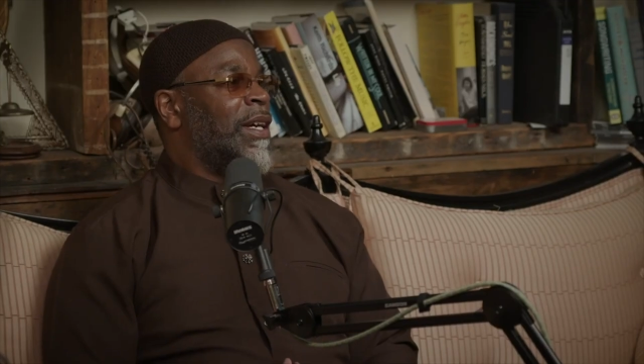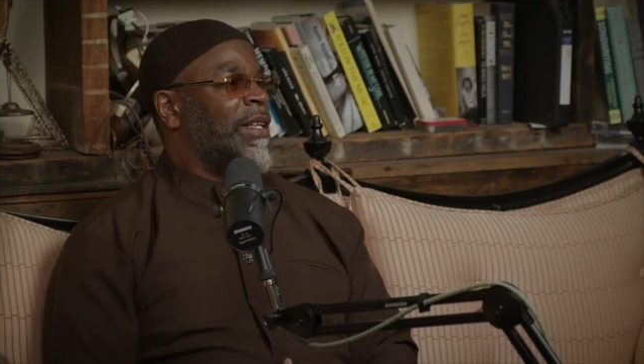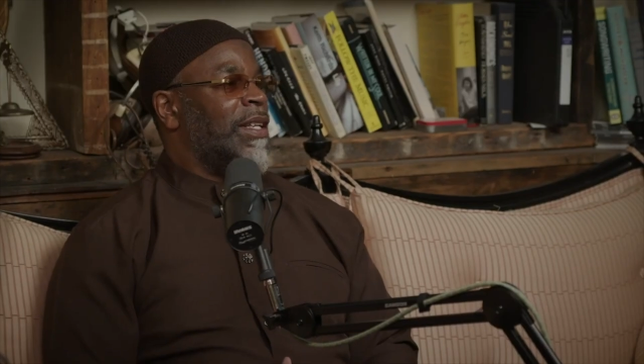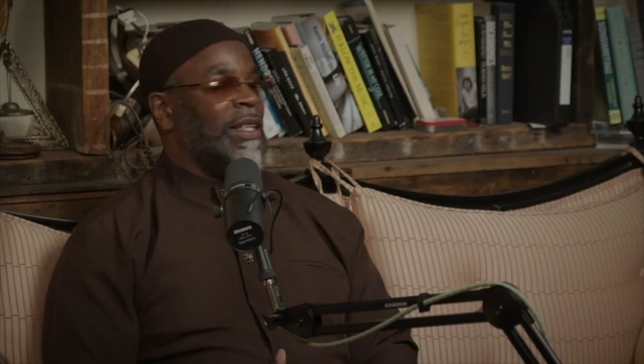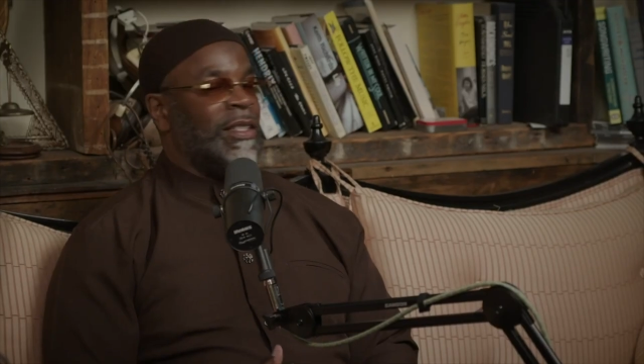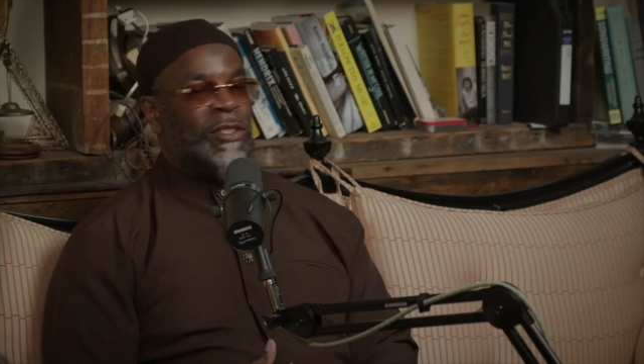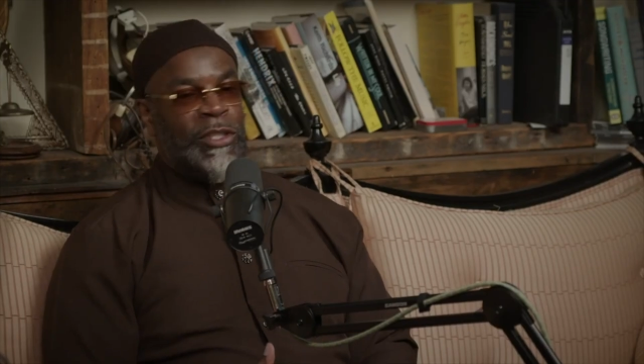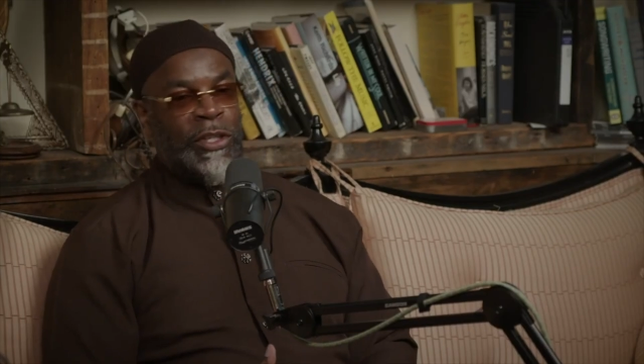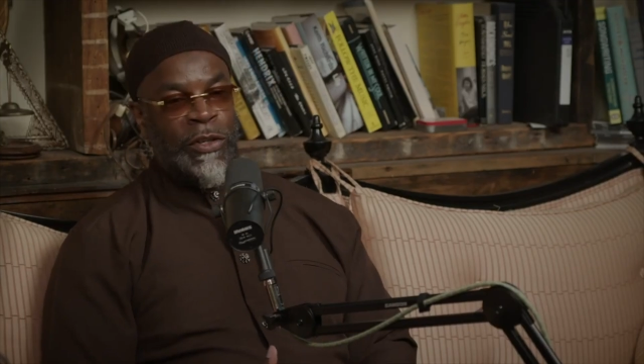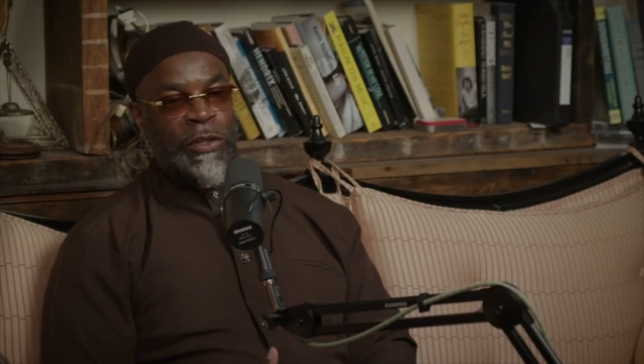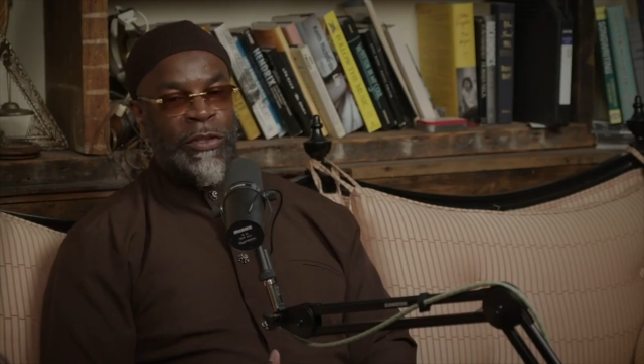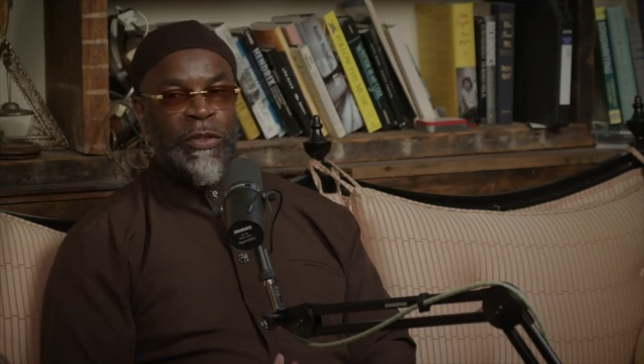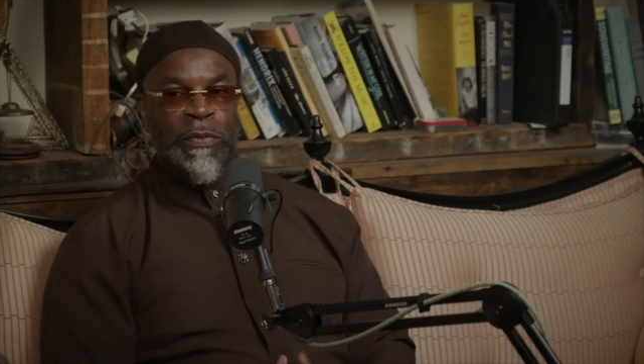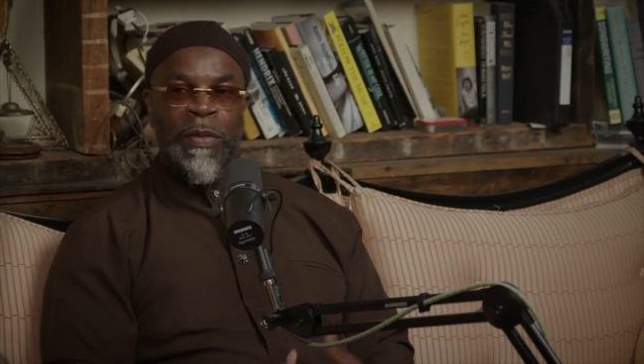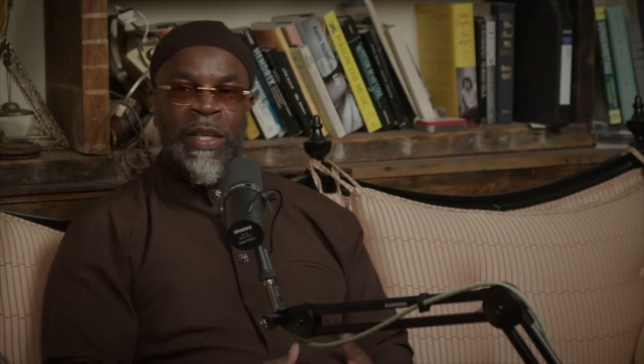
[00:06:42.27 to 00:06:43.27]
the
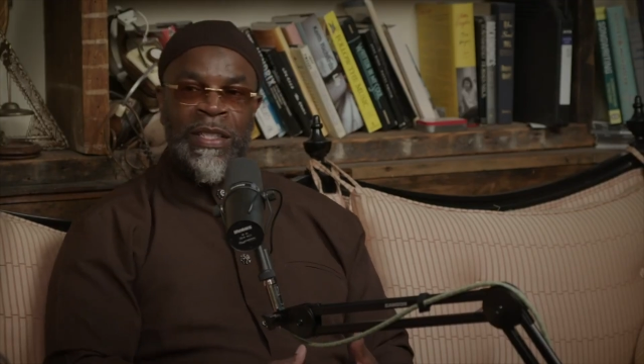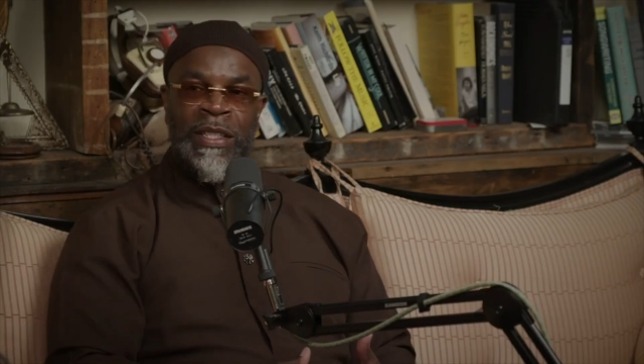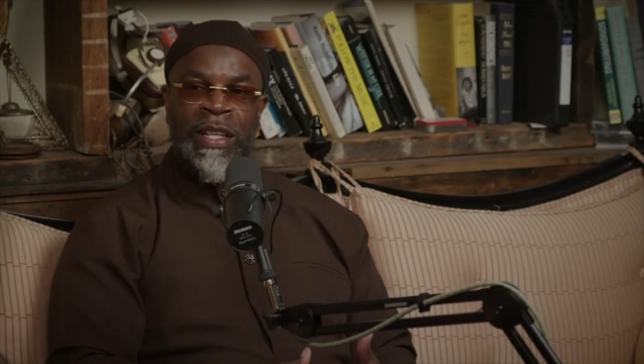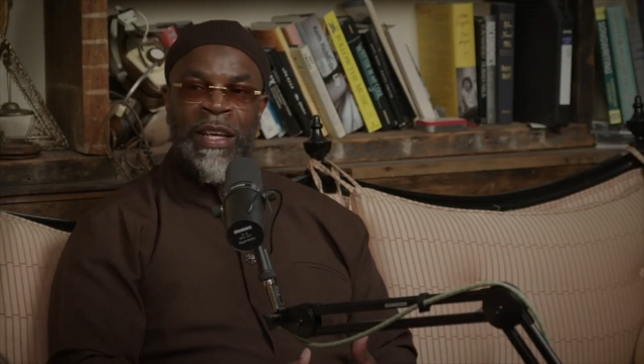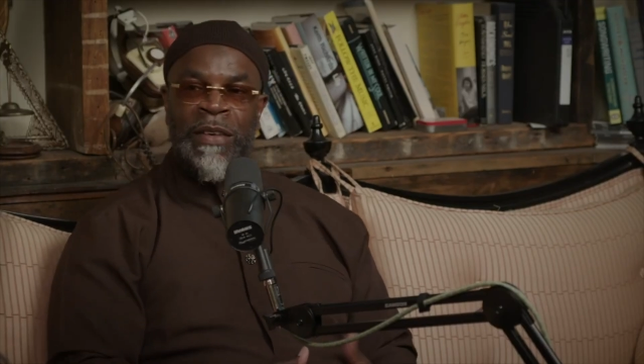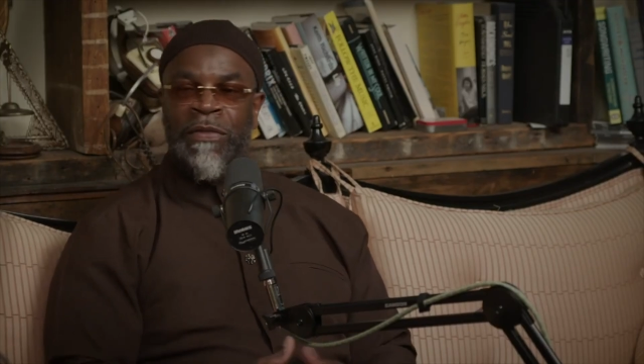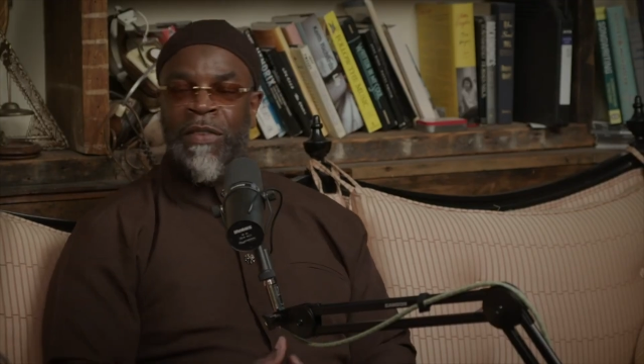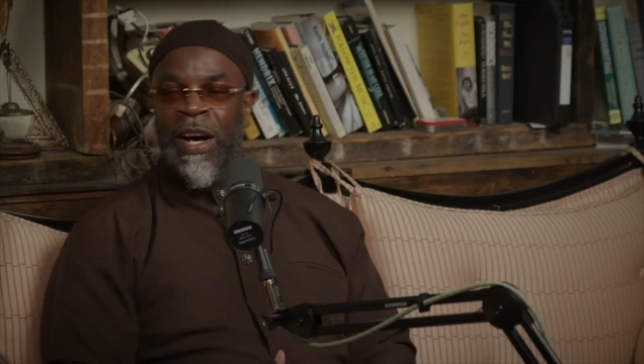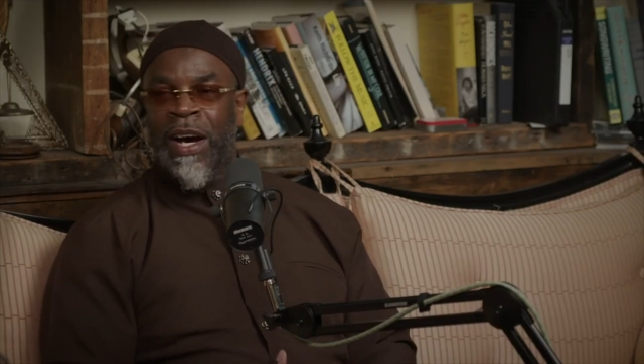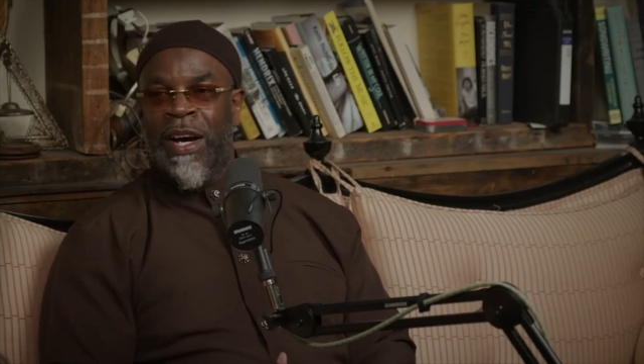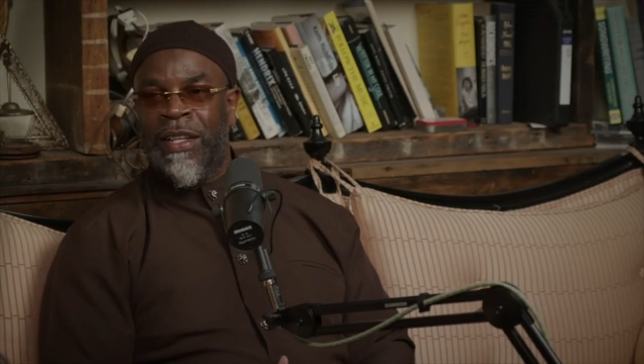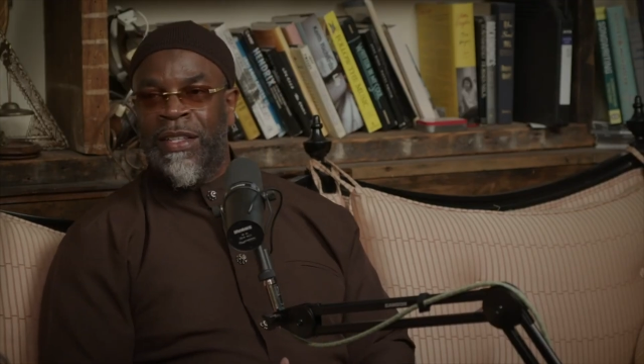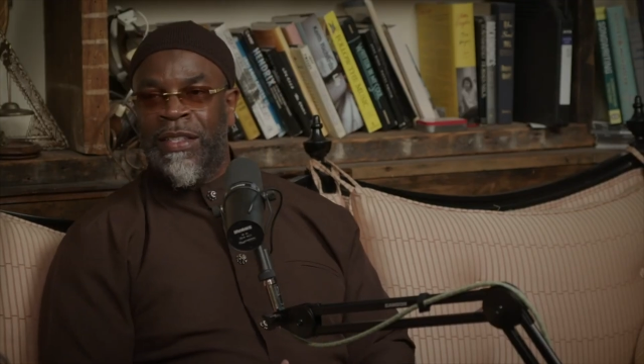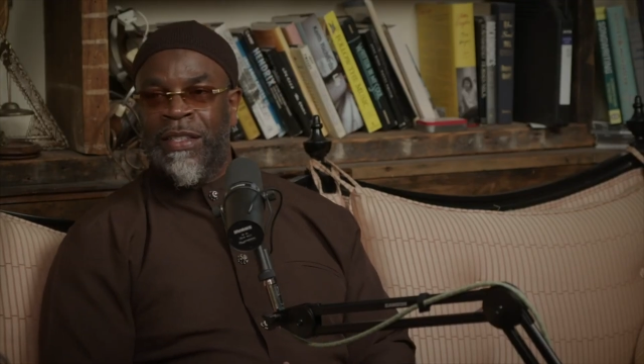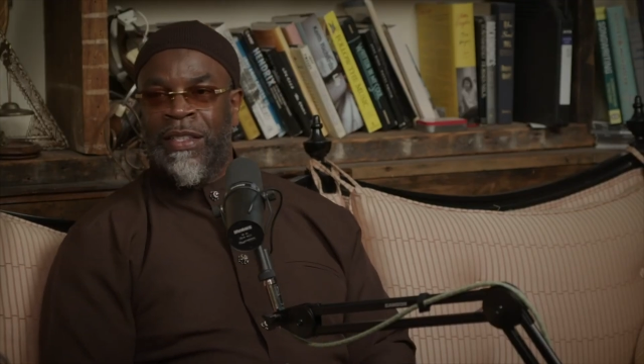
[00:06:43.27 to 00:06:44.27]
children missing their
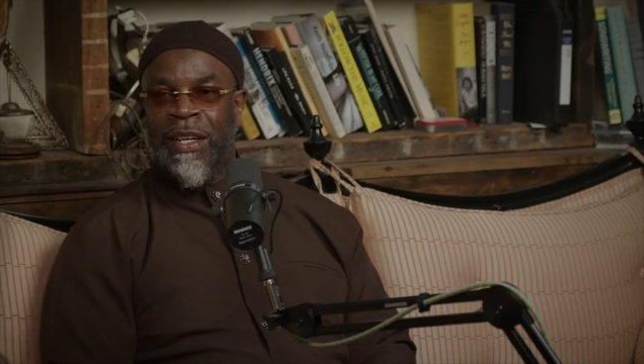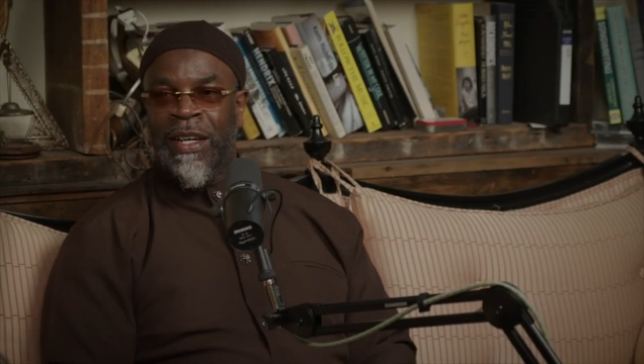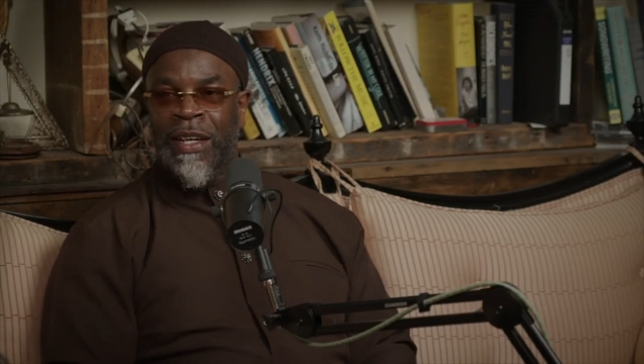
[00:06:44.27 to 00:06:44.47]
father,